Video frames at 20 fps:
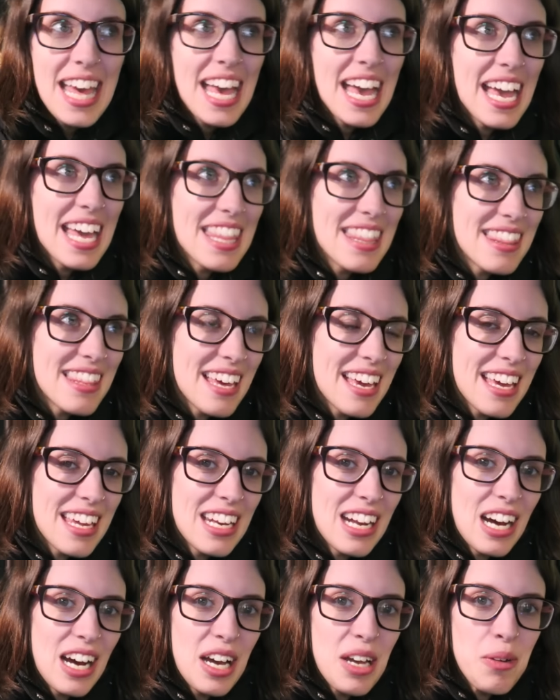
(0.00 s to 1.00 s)
and then
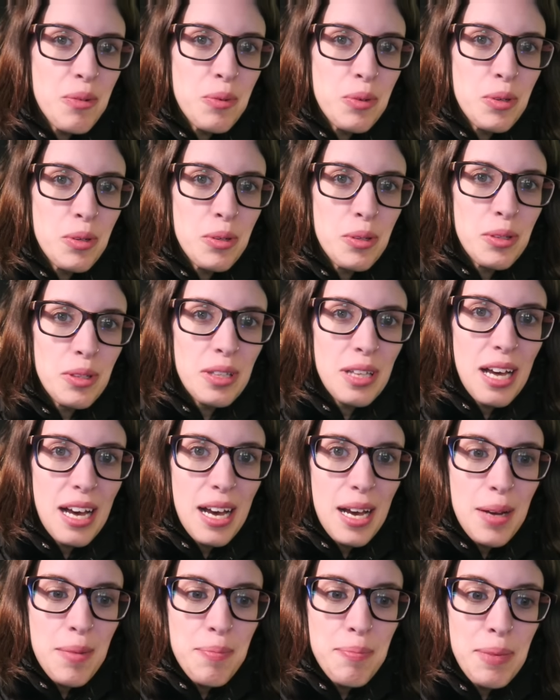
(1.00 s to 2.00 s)
I will
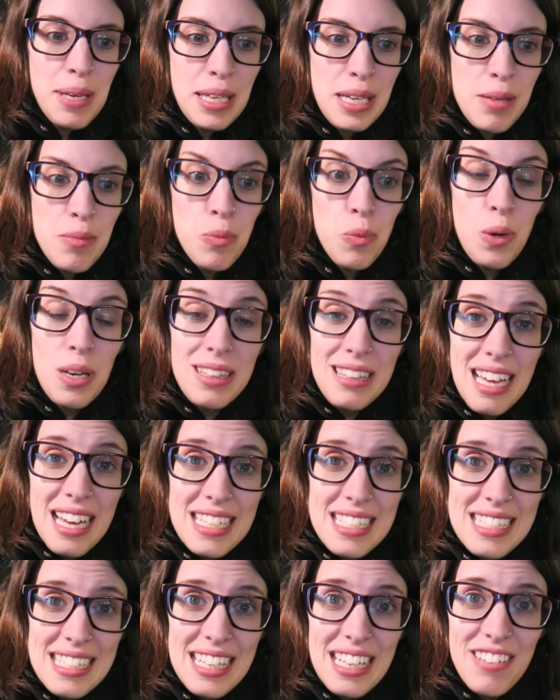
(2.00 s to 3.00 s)
um, pick up one
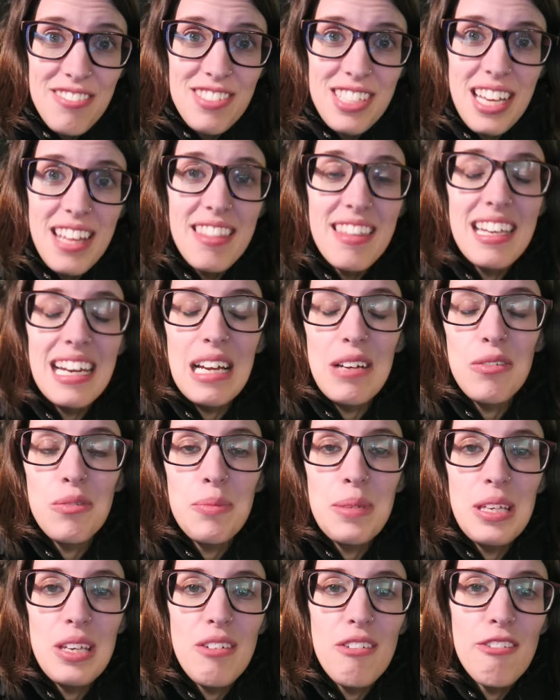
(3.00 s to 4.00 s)
last gift, and then I will
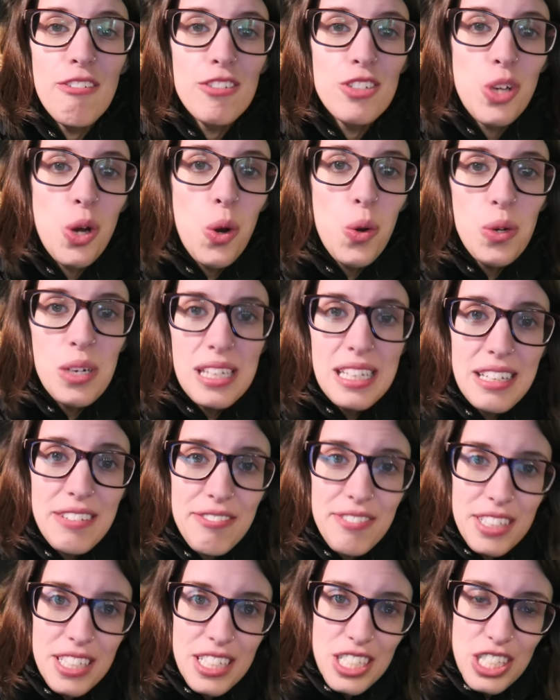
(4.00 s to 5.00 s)
be totally
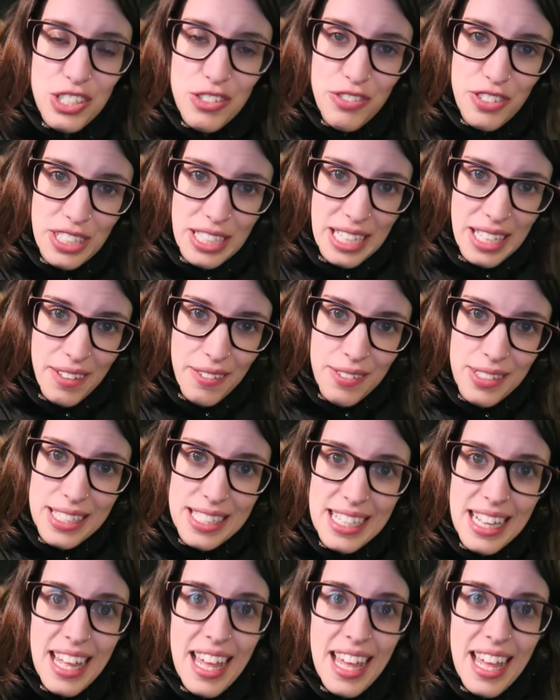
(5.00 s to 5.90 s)
finished for gifts